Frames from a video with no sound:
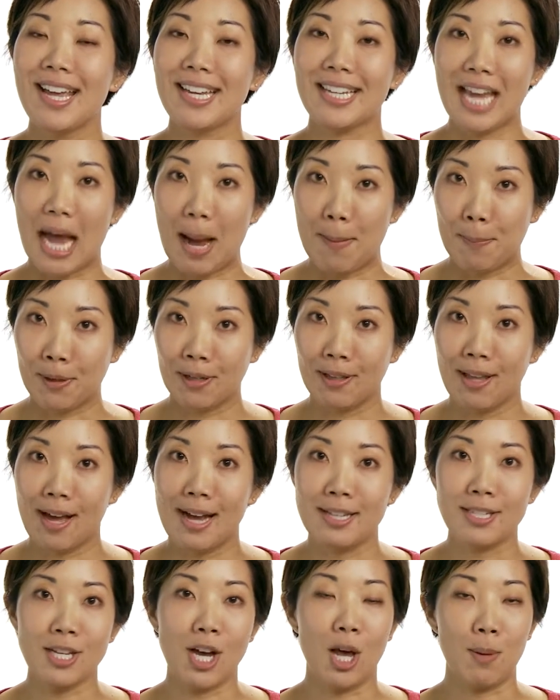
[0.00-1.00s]

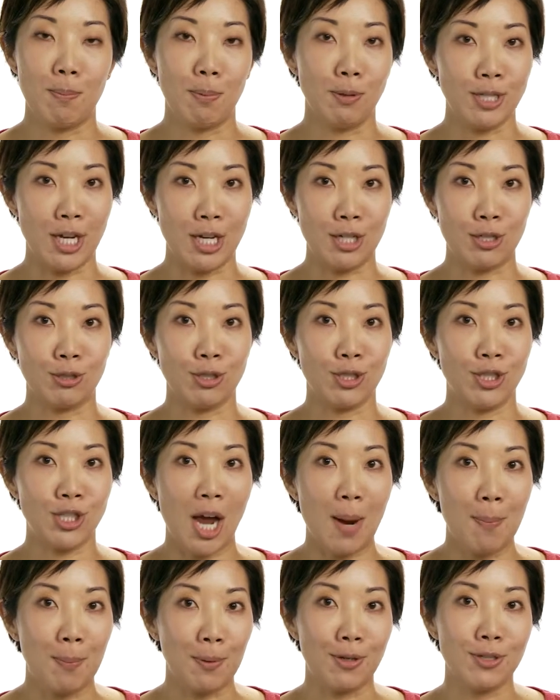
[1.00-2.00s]
capitalize on potential
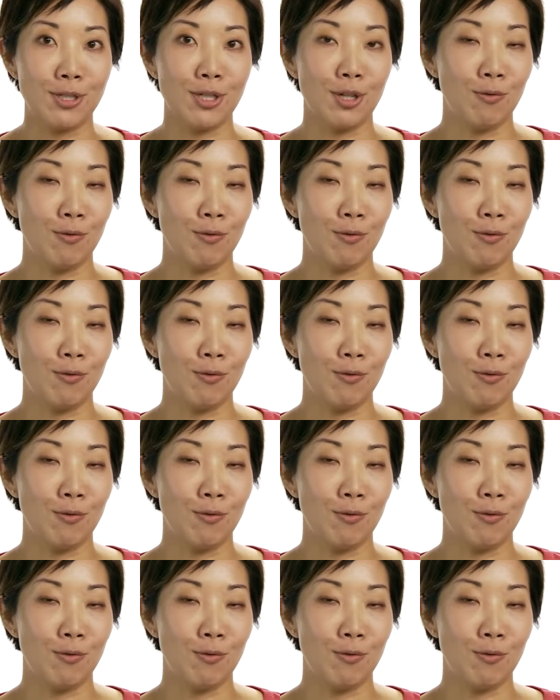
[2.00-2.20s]
shoppers